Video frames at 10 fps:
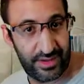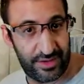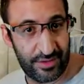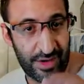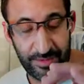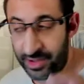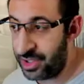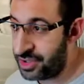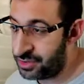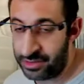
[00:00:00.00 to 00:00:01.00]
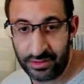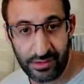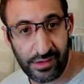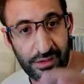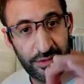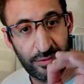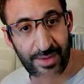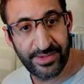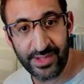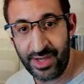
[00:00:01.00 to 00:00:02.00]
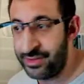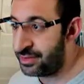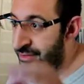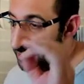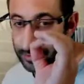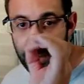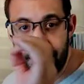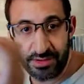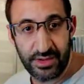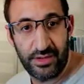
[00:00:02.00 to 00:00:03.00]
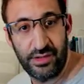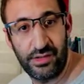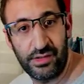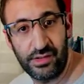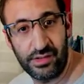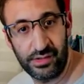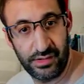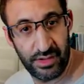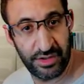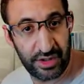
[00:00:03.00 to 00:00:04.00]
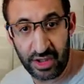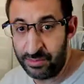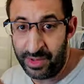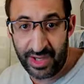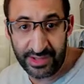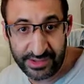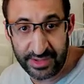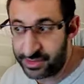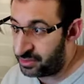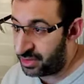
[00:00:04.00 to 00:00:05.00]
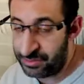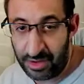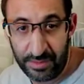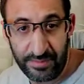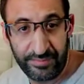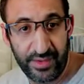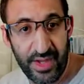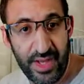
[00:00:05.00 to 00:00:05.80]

in your application or the website that was dedicated by AdSense or Admob,